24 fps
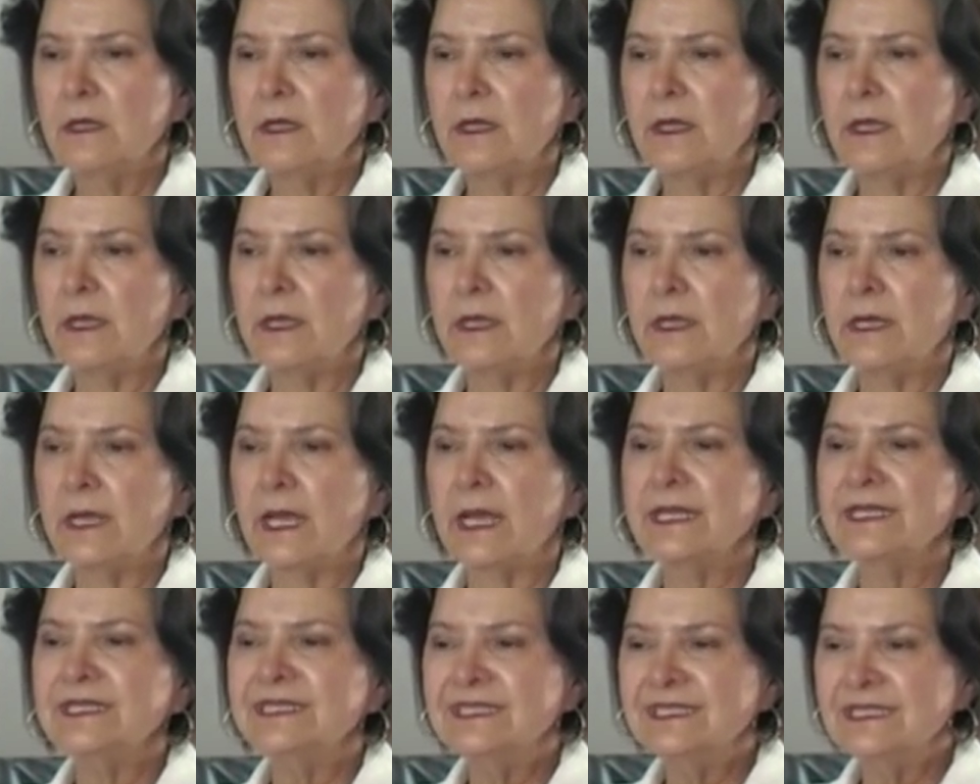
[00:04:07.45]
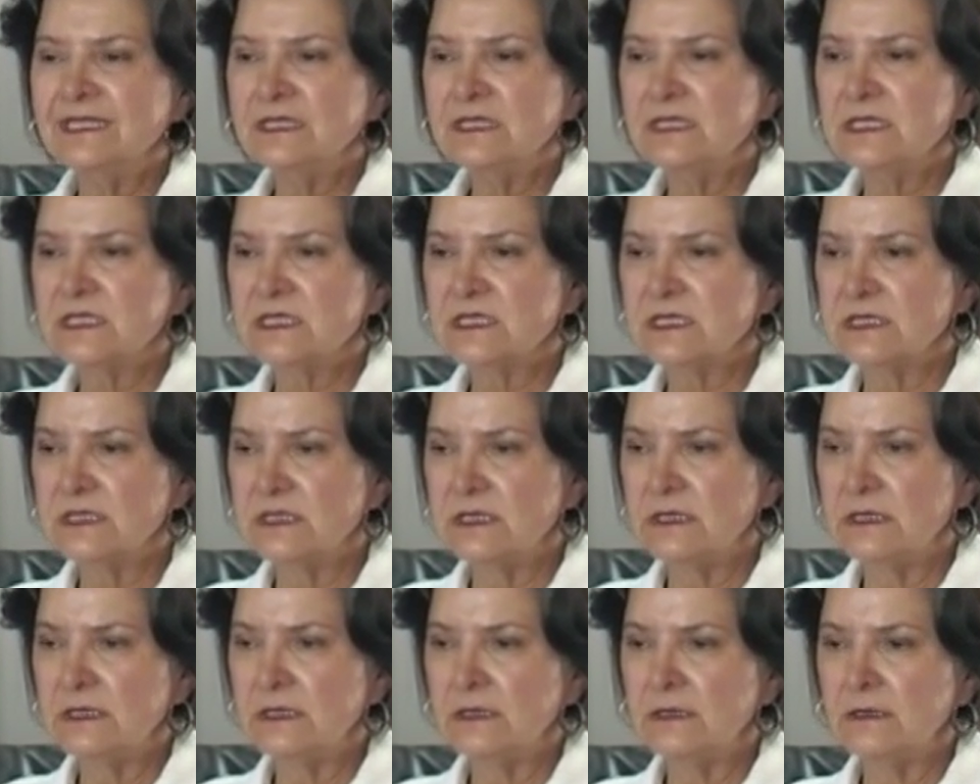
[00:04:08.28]
And I did
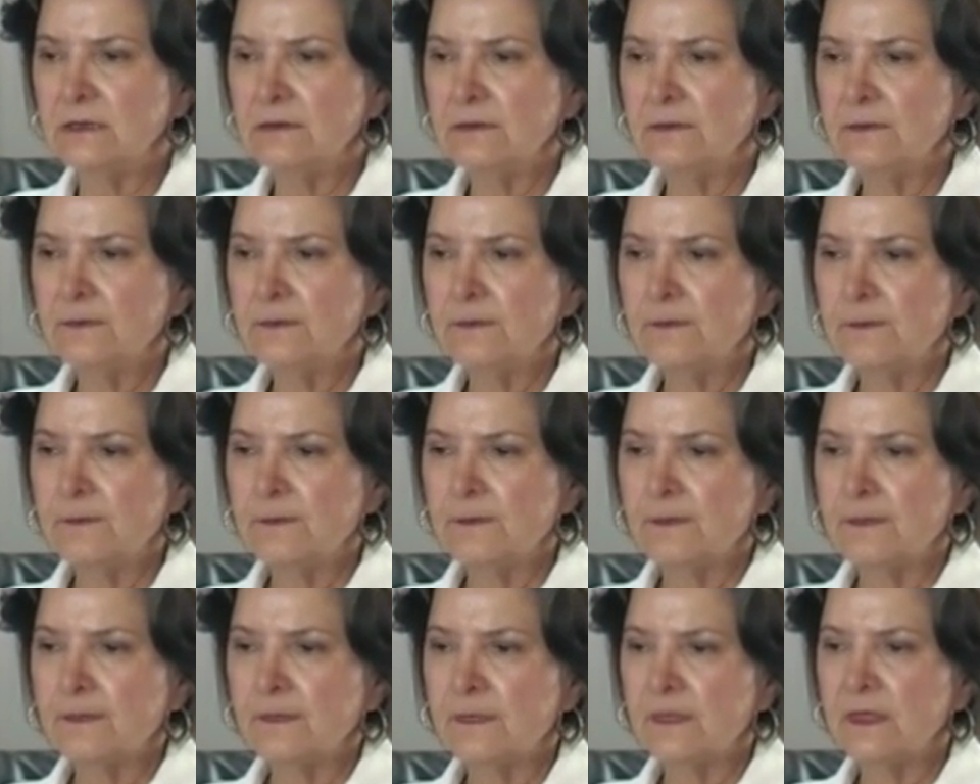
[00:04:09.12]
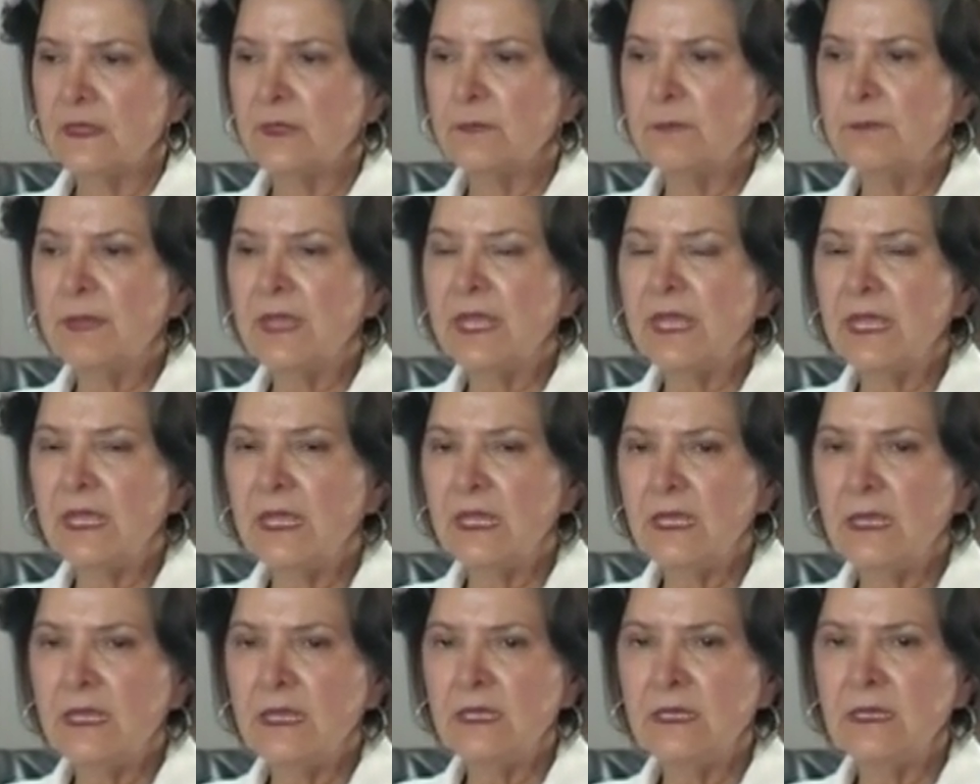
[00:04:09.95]
see the
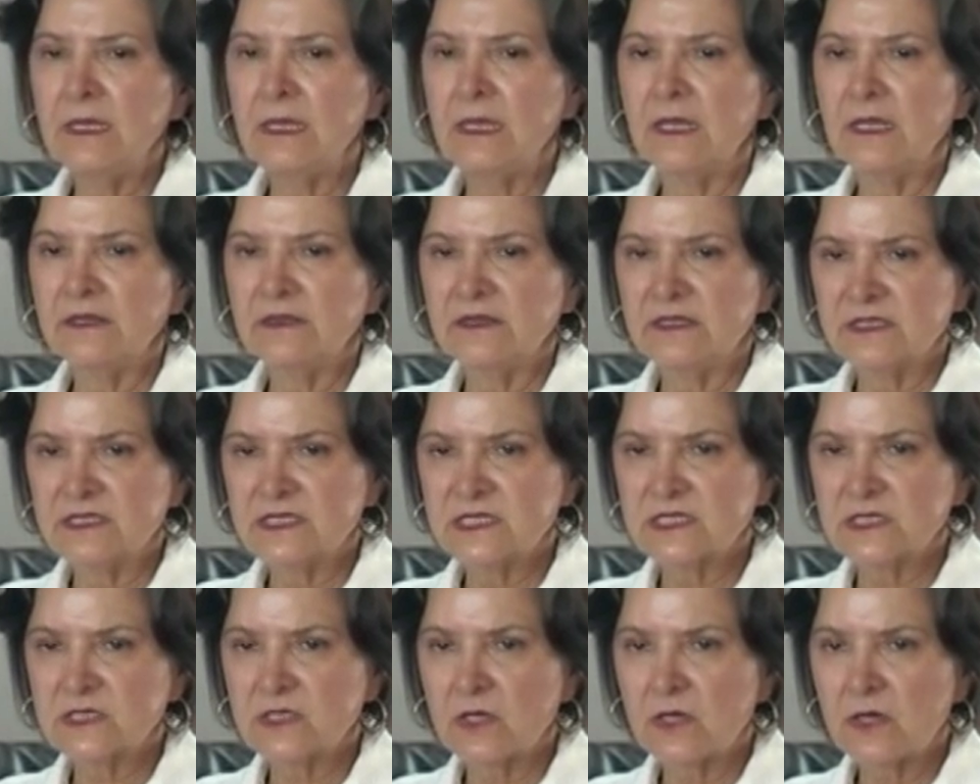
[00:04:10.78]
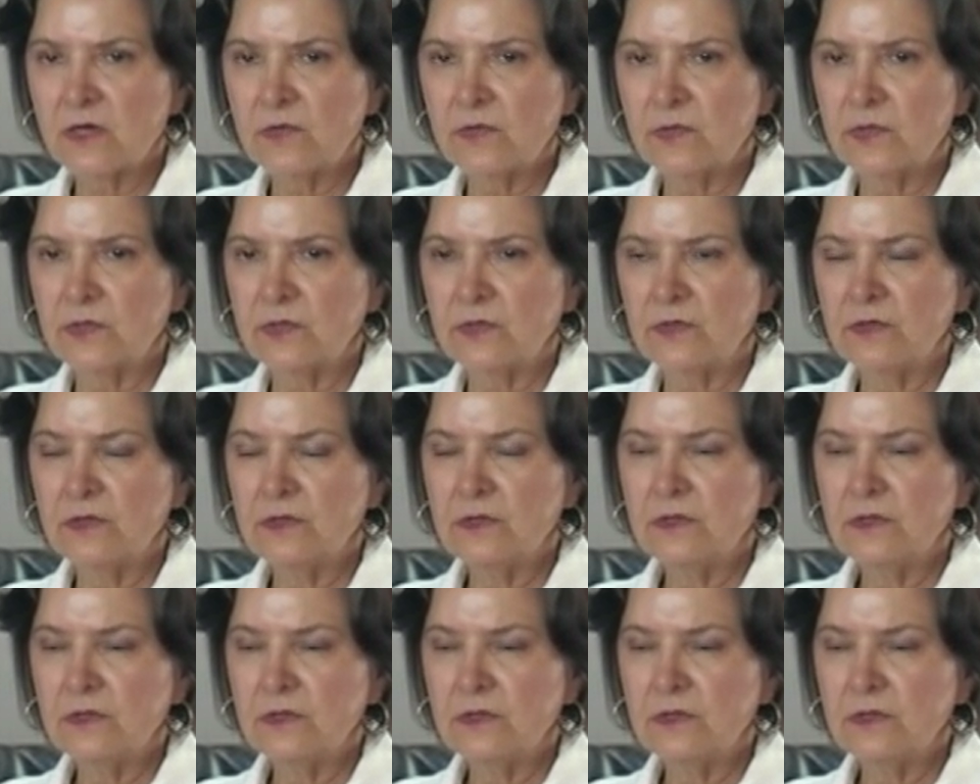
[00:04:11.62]
pain and the sorrow